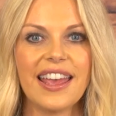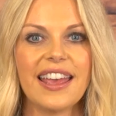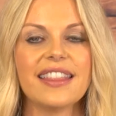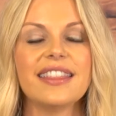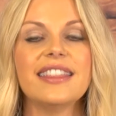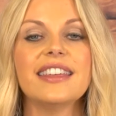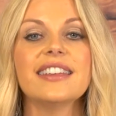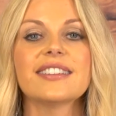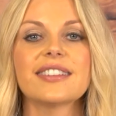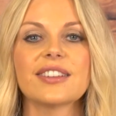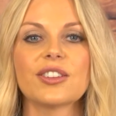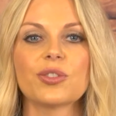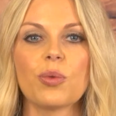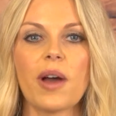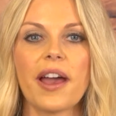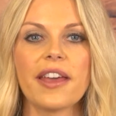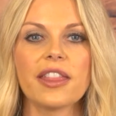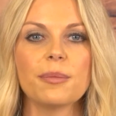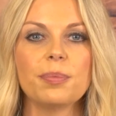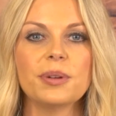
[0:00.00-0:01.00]
This is
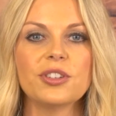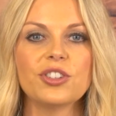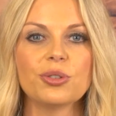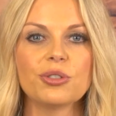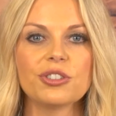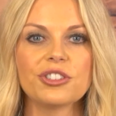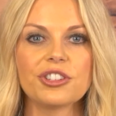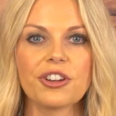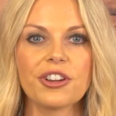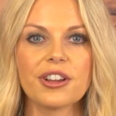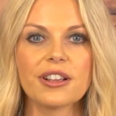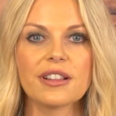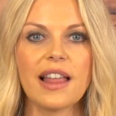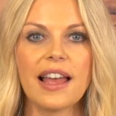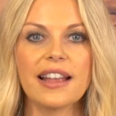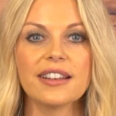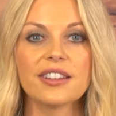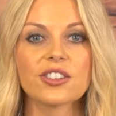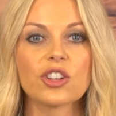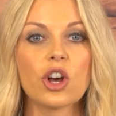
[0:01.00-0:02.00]
why the pituitary
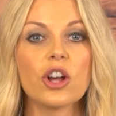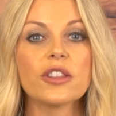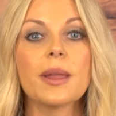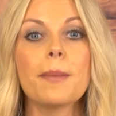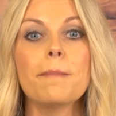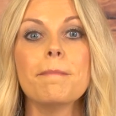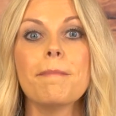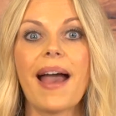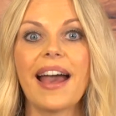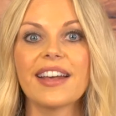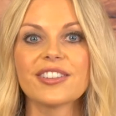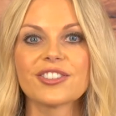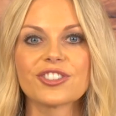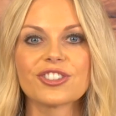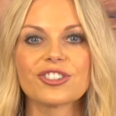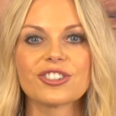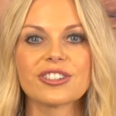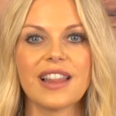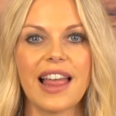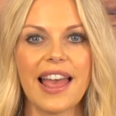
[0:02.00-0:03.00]
gland is called the
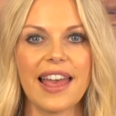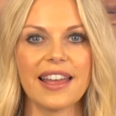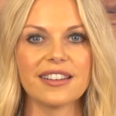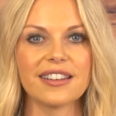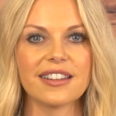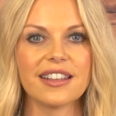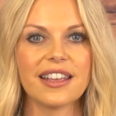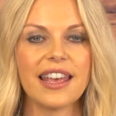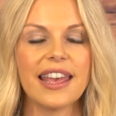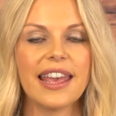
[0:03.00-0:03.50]
master gland.